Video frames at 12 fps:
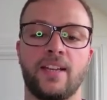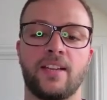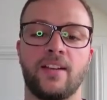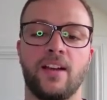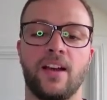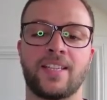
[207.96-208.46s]

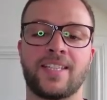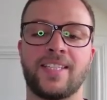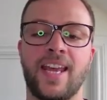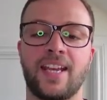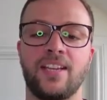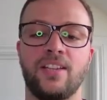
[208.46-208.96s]
A
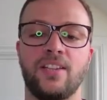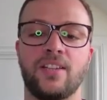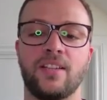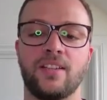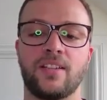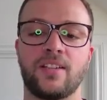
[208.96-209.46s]
second
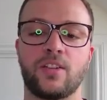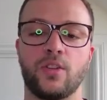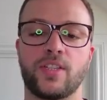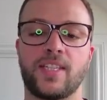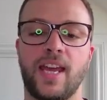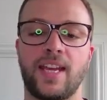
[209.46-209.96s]

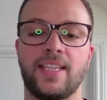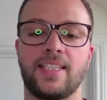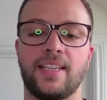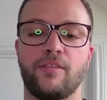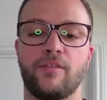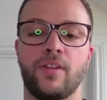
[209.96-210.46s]

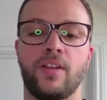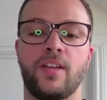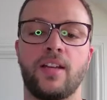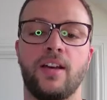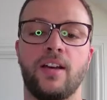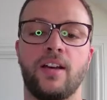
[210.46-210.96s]
consecutive
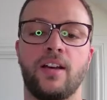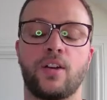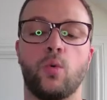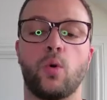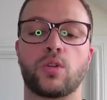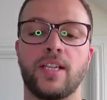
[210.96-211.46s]

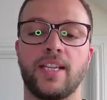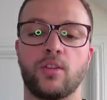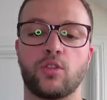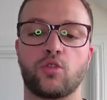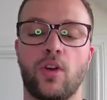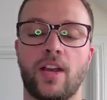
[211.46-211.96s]
quarterly
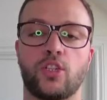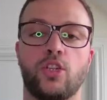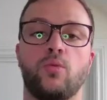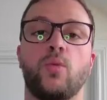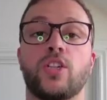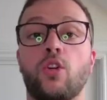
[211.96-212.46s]
contraction,
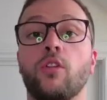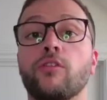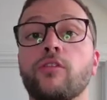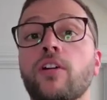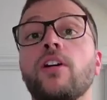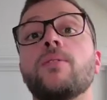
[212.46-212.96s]
which
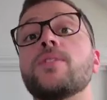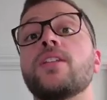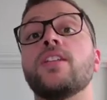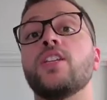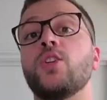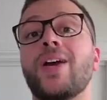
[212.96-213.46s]
confirms that
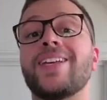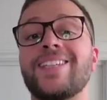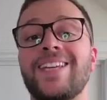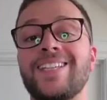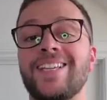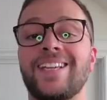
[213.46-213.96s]
the US
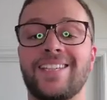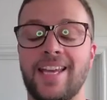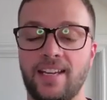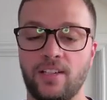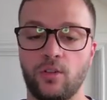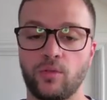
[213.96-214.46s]
is in a
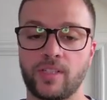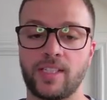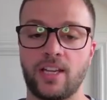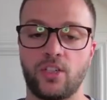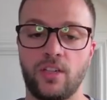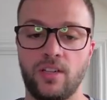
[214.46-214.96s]
technical
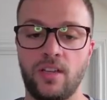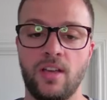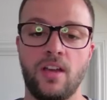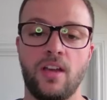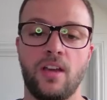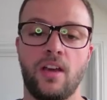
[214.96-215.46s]
recession.
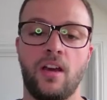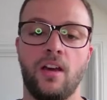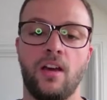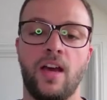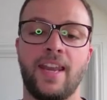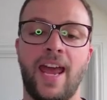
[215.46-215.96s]

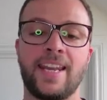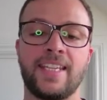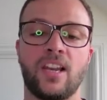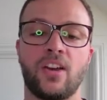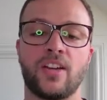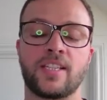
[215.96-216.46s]
An
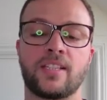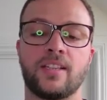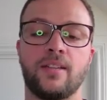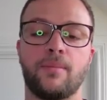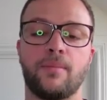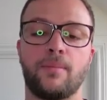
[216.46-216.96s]
annualized
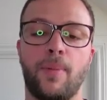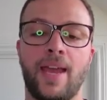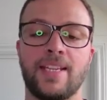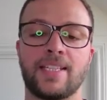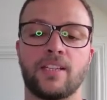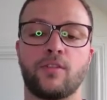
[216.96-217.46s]

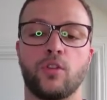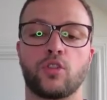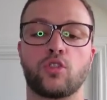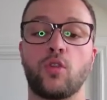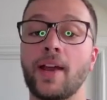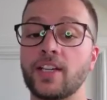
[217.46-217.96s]
pace of
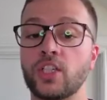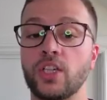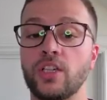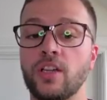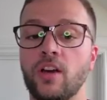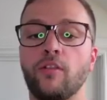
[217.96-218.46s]

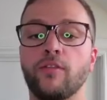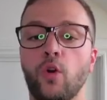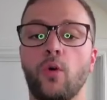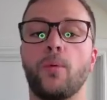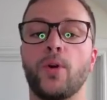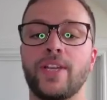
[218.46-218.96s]
contraction of
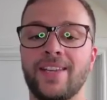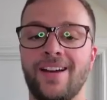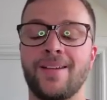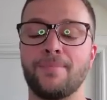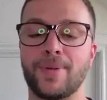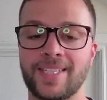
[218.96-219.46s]

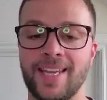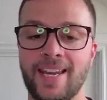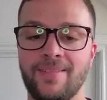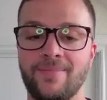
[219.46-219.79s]
0.9%